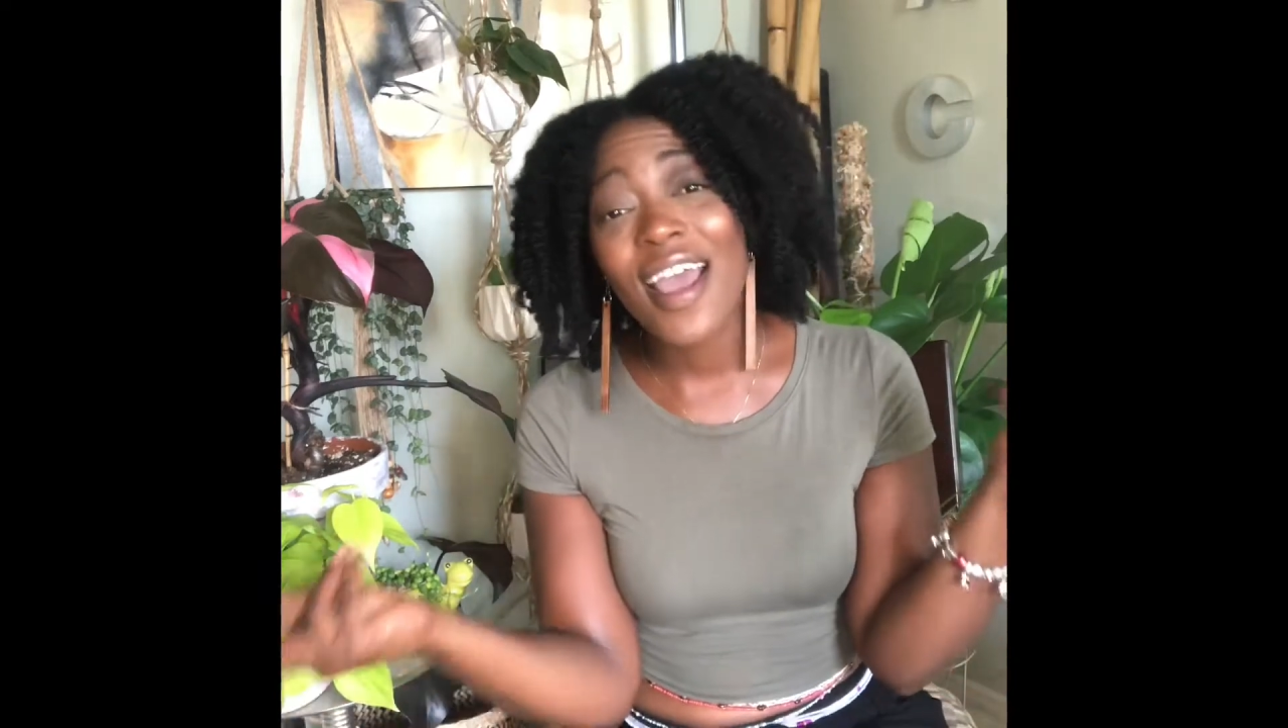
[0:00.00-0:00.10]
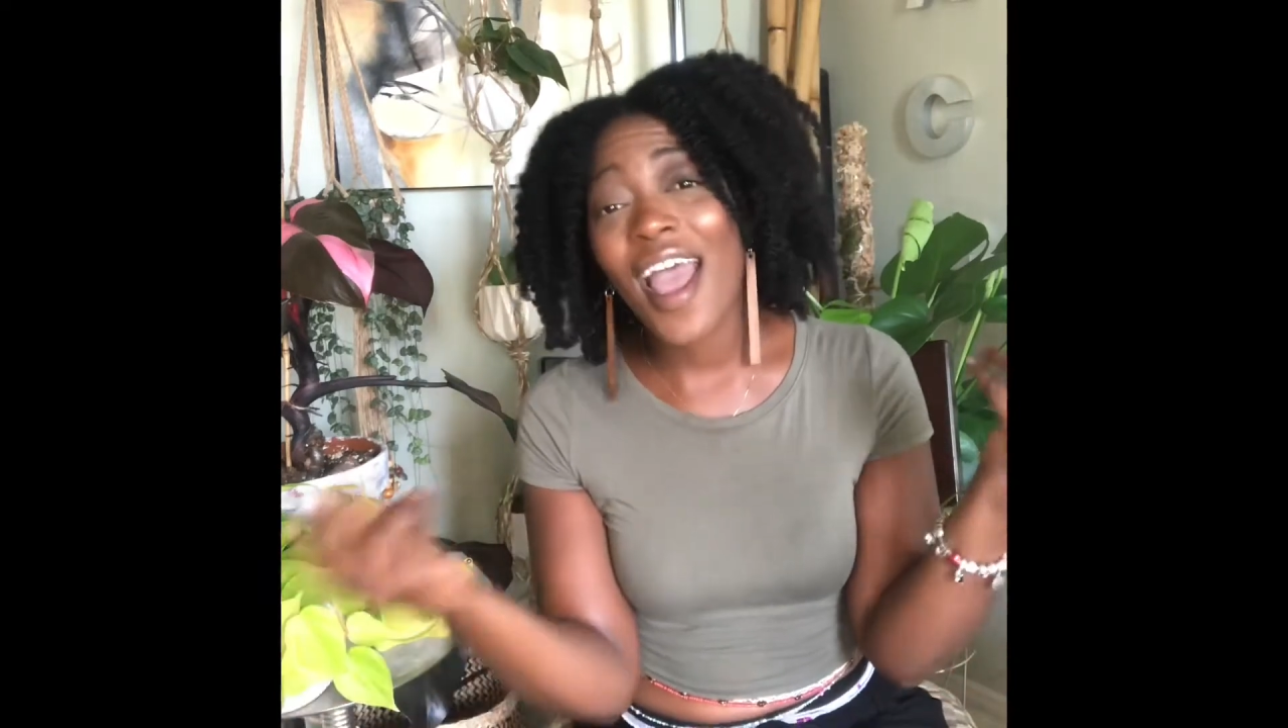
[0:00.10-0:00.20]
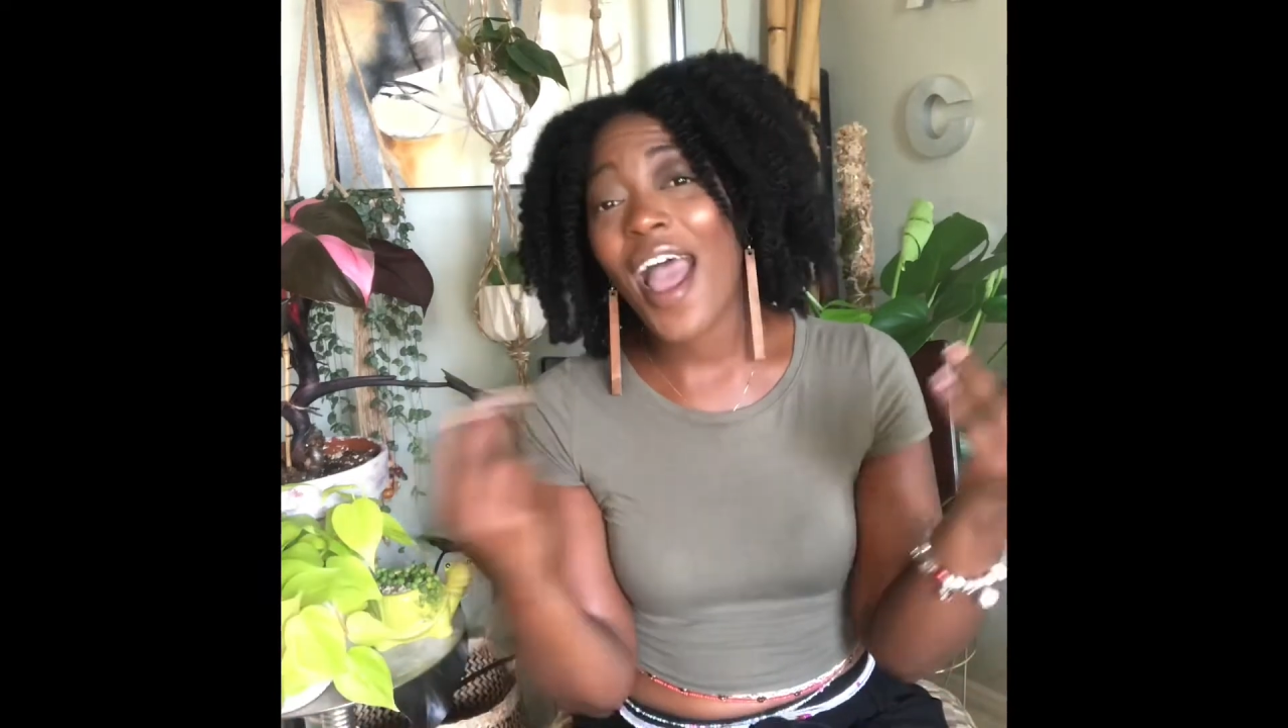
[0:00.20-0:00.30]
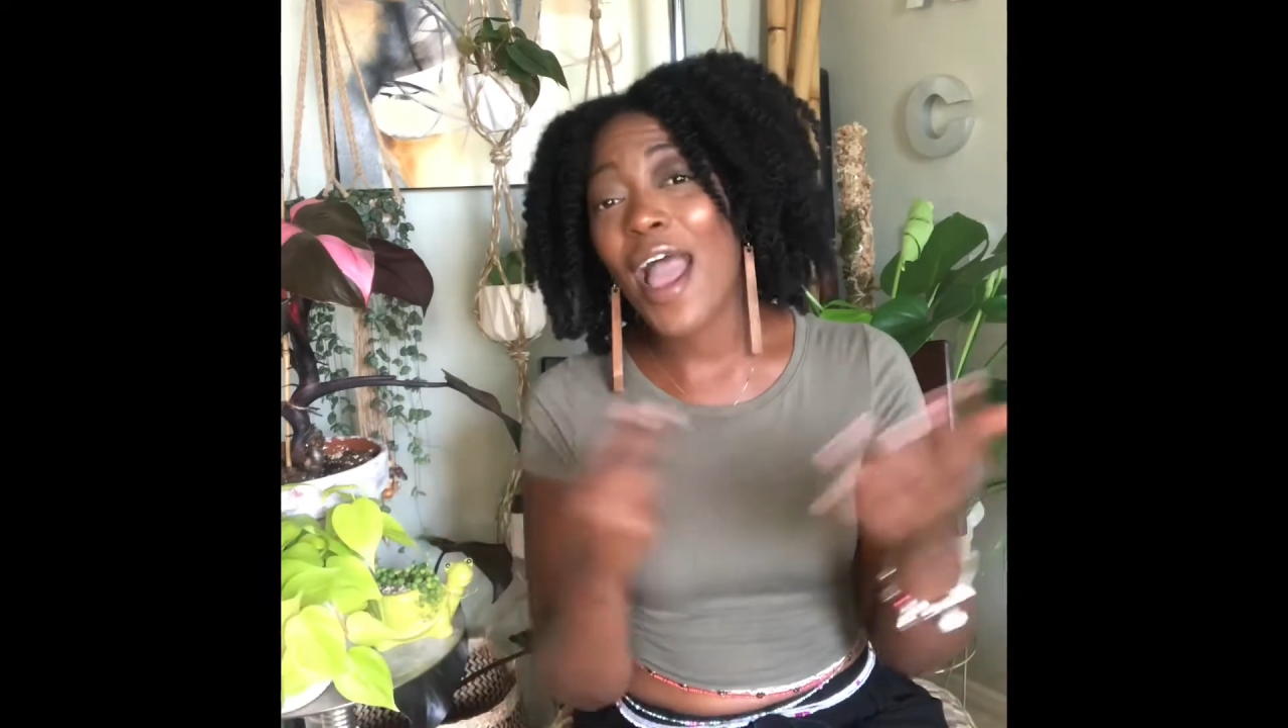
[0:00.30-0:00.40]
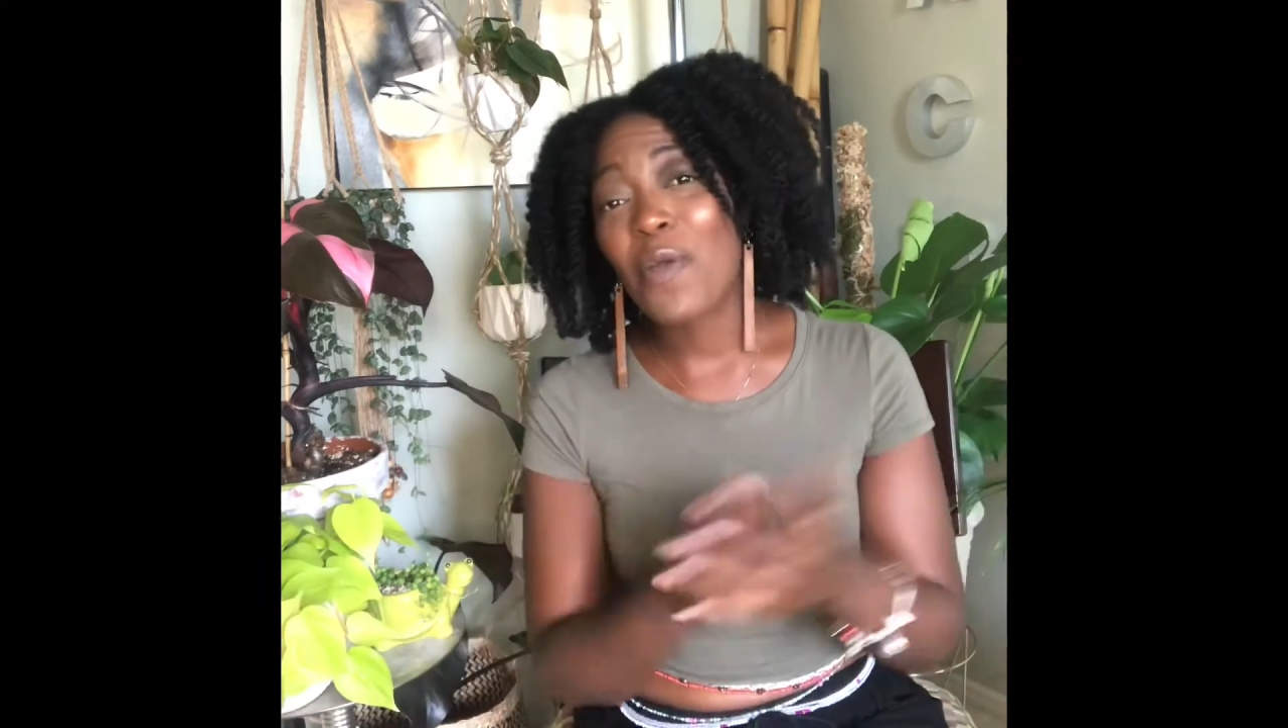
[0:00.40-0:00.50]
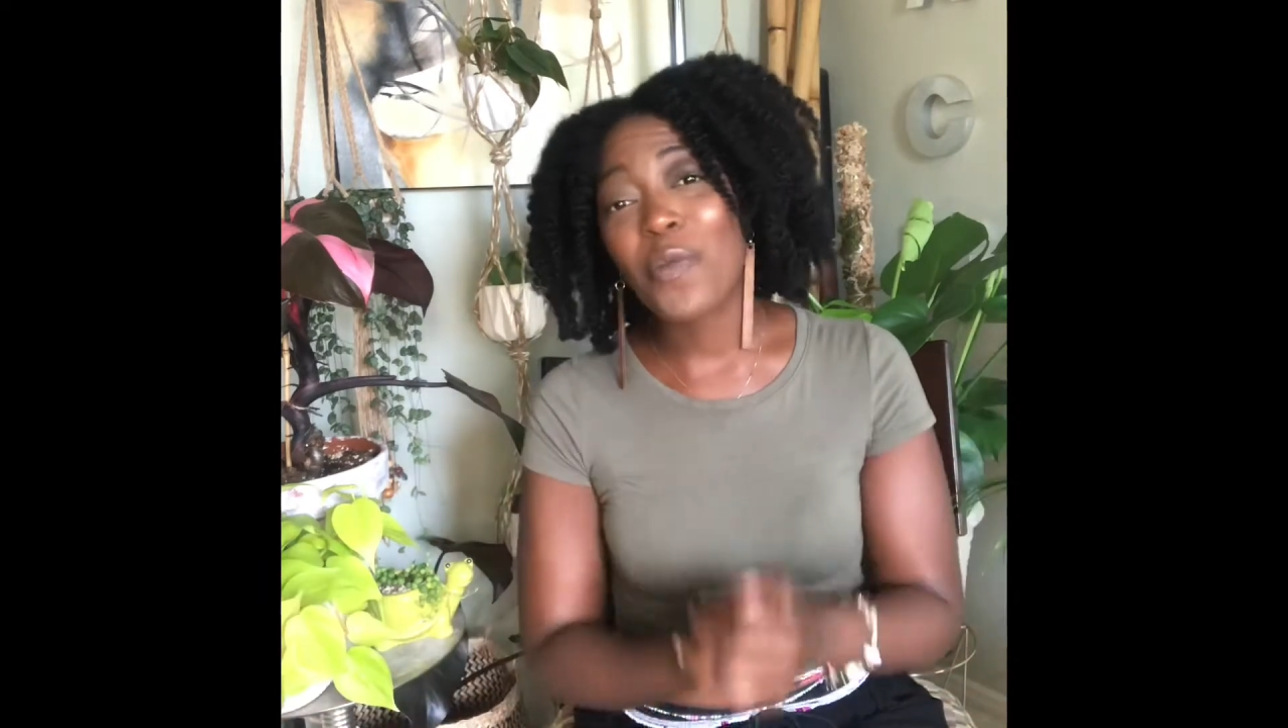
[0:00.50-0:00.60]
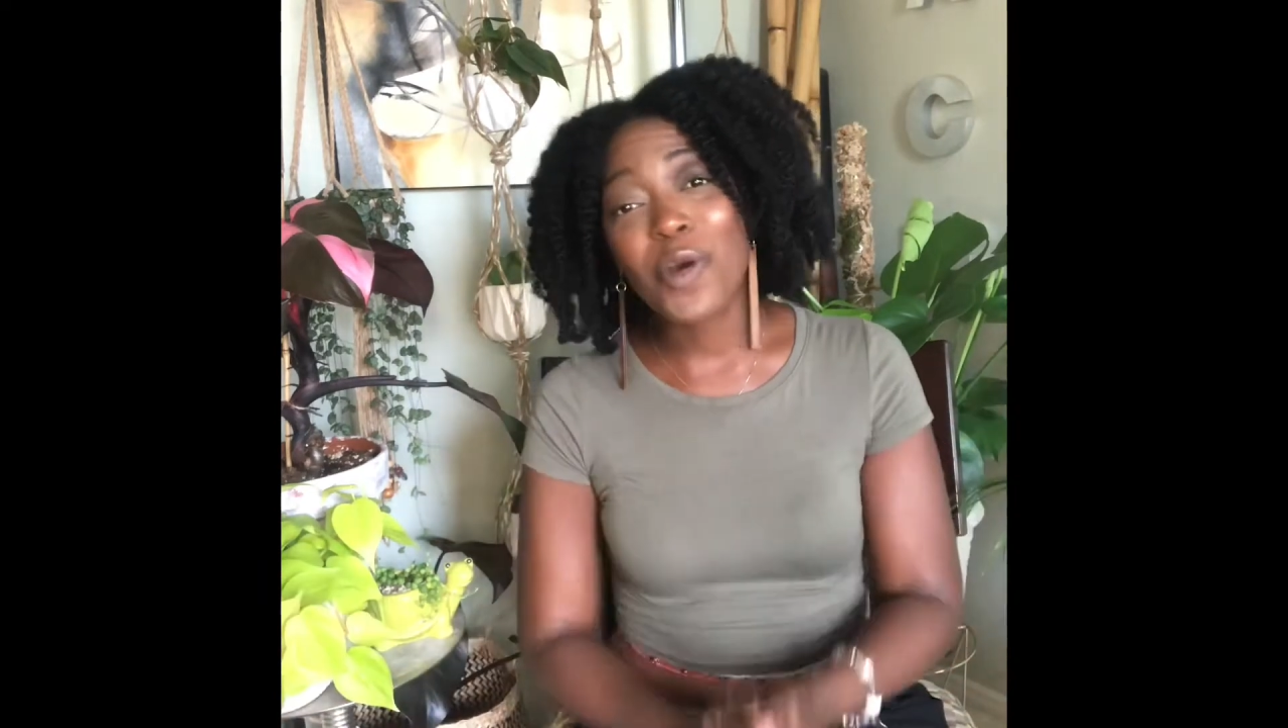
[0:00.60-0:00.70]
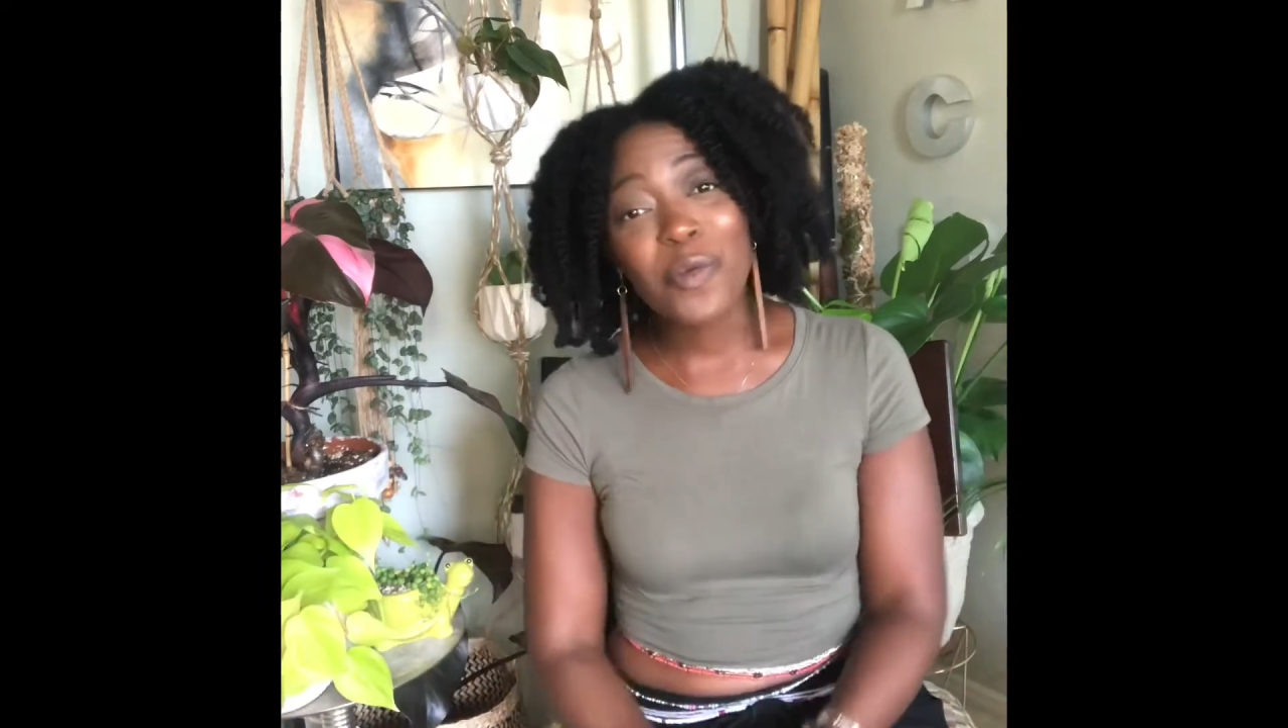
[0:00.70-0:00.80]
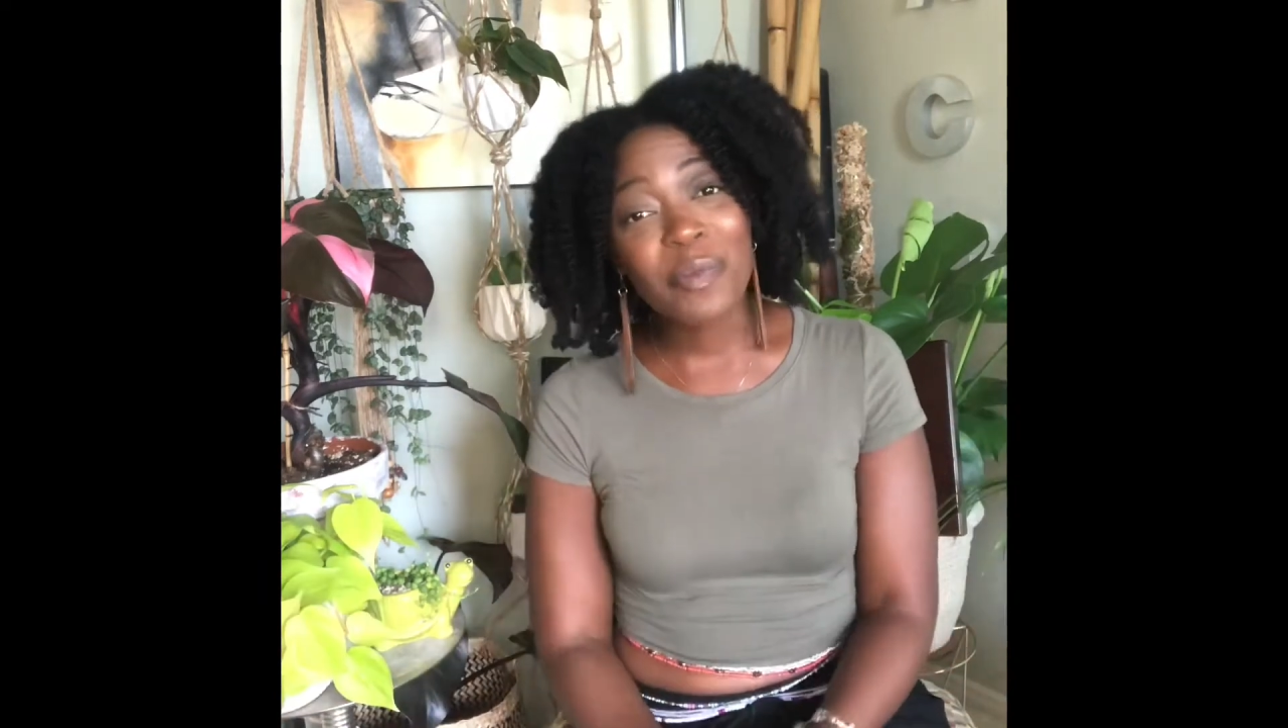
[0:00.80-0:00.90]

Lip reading: I won't